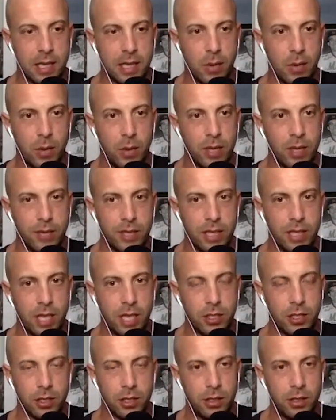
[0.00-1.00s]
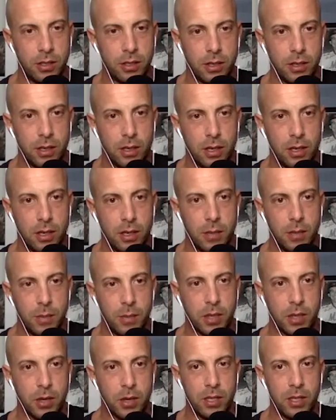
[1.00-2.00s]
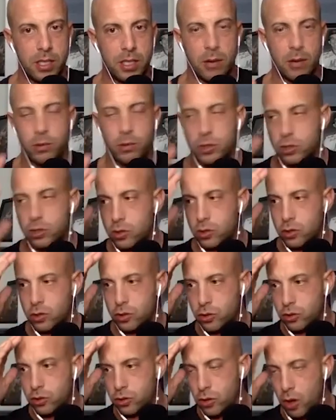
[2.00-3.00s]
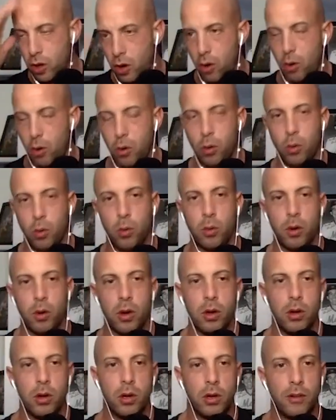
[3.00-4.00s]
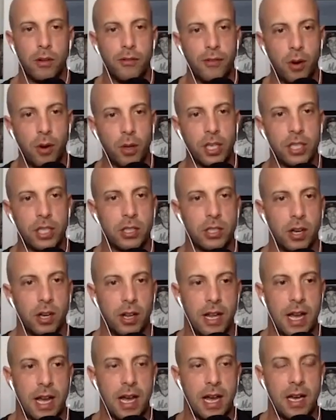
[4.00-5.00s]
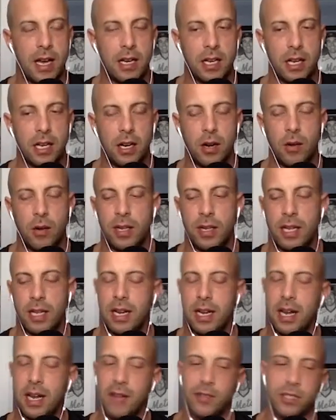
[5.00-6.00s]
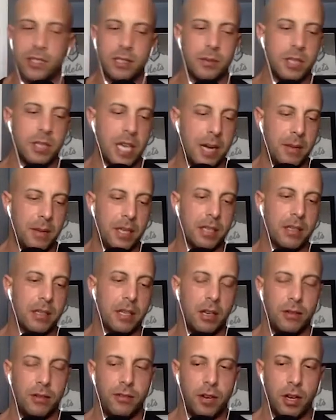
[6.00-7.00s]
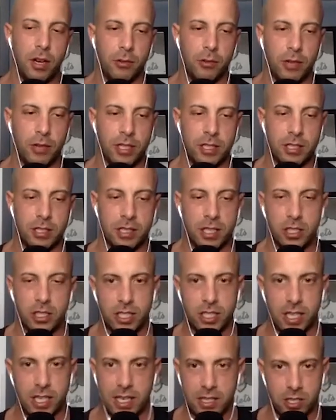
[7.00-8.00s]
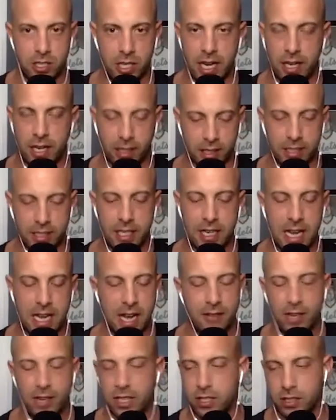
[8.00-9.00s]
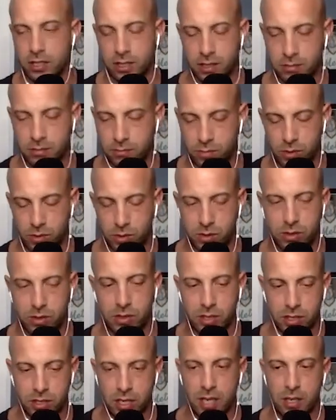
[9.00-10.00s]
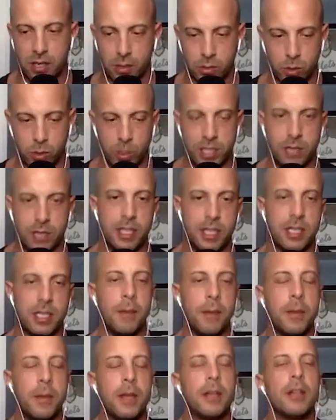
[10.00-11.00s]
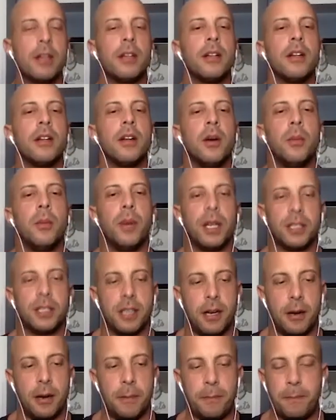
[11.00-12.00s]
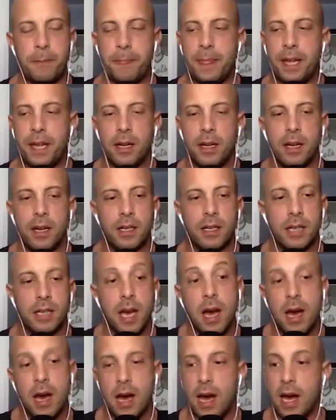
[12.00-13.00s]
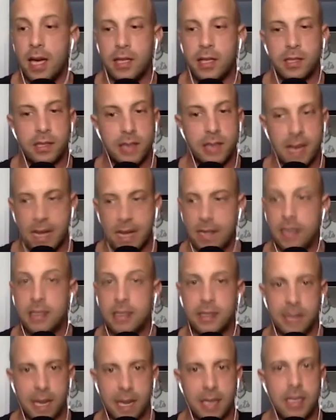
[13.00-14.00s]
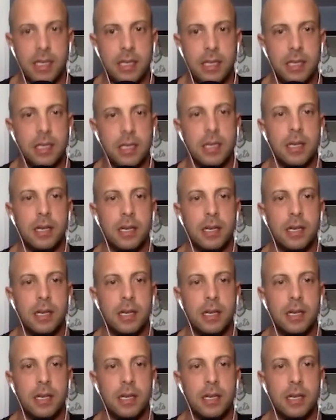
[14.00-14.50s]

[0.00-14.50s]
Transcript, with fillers: I wouldn't even touch it because I was so mm. focused on that, you know. And then after some time, I, you know, for other reasons, I just didn't genetically didn't have it. I just decided I was wasting my time. But mm. um, yeah, it's not that's not easy.